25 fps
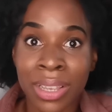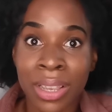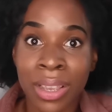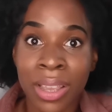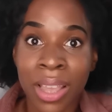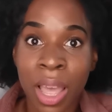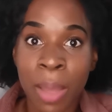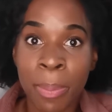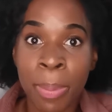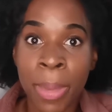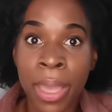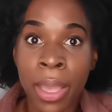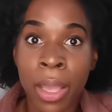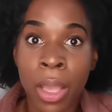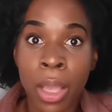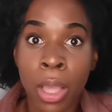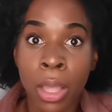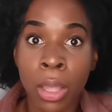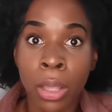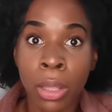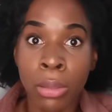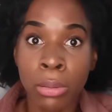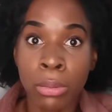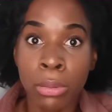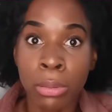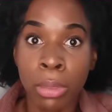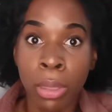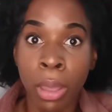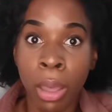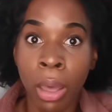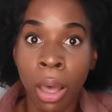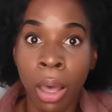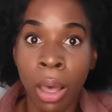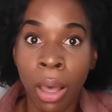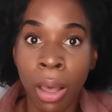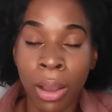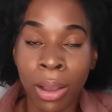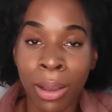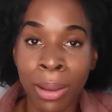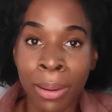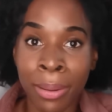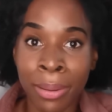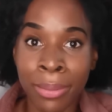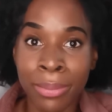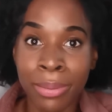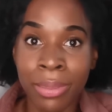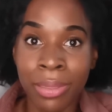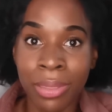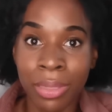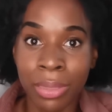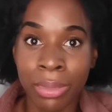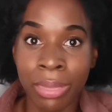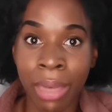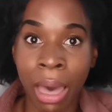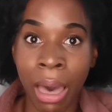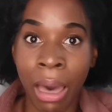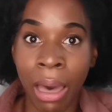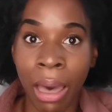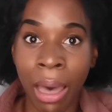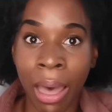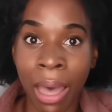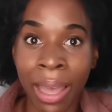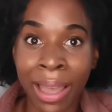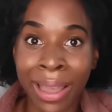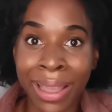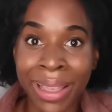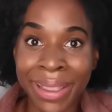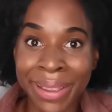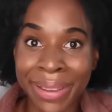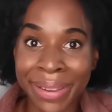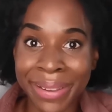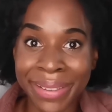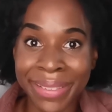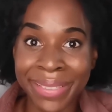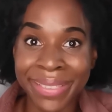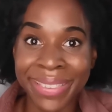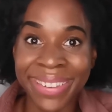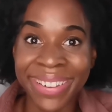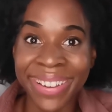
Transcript: A bit tongue-tied.